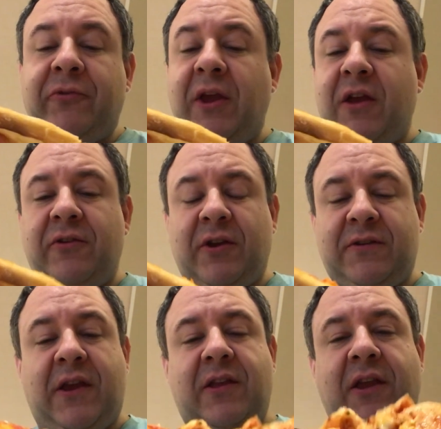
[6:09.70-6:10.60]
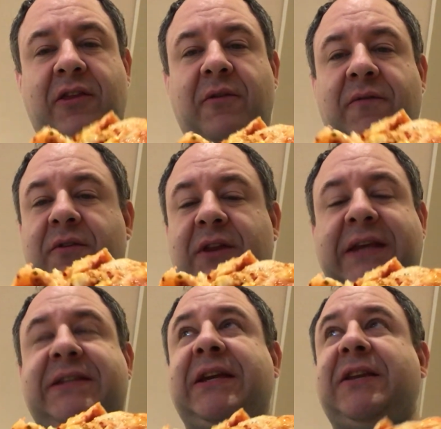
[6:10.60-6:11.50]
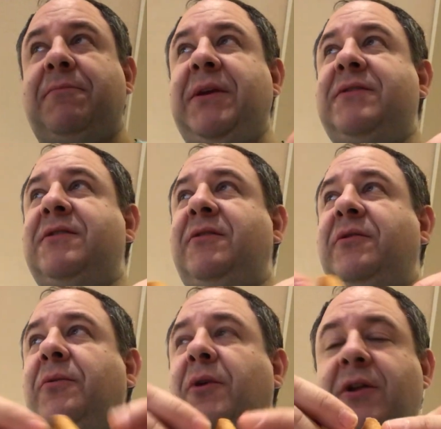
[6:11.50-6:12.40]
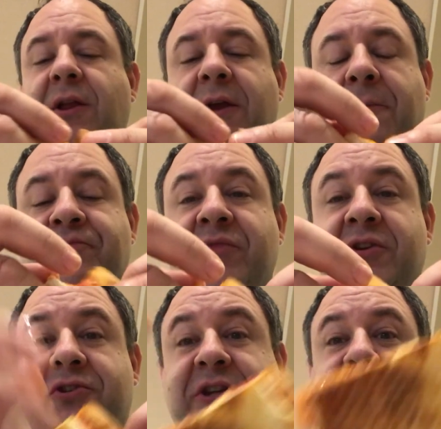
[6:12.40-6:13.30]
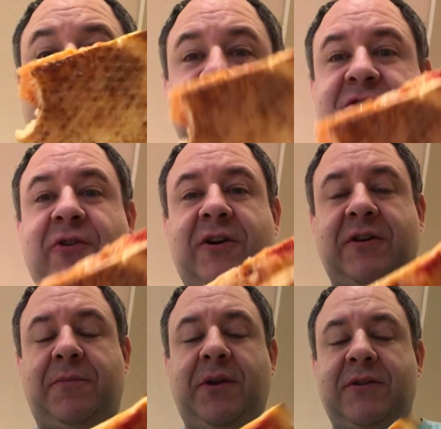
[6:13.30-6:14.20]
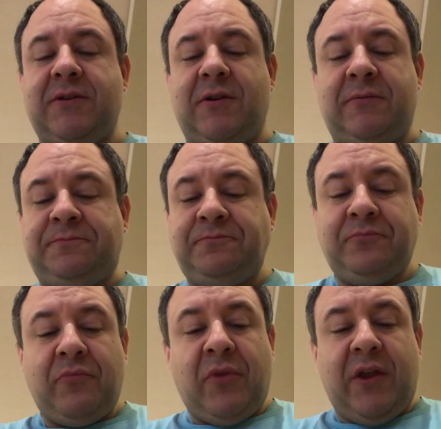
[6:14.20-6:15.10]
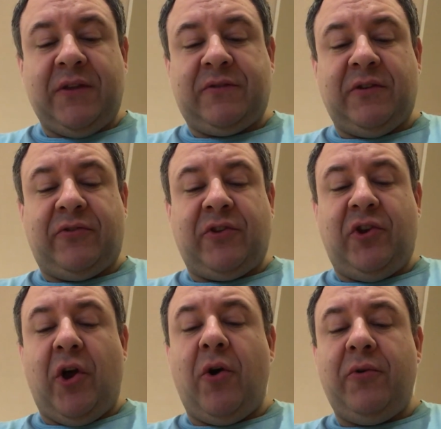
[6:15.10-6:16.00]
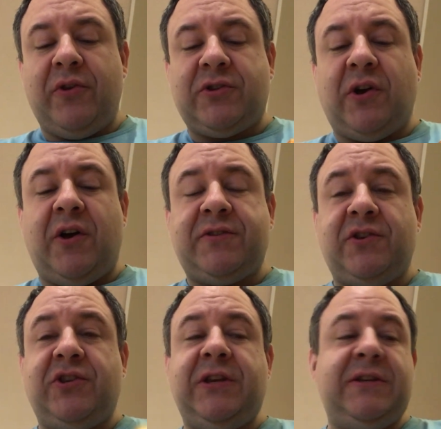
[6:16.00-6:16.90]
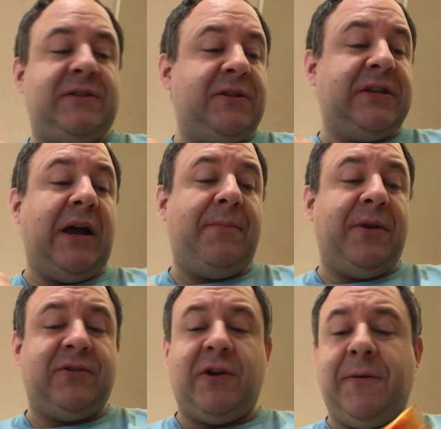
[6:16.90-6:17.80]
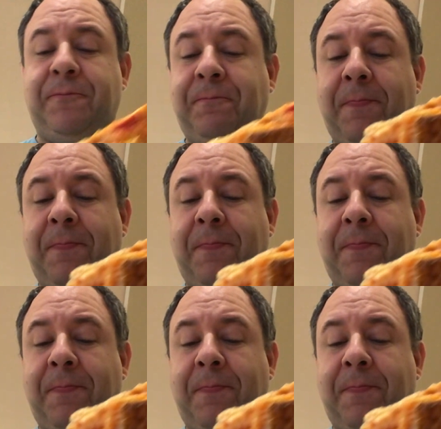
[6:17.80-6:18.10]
So yeah, you could tell you, like, if you dissect a pizza or you want to like deconstruct a pizza, it's the dough, the sauce, the cheese, and the toppings, right?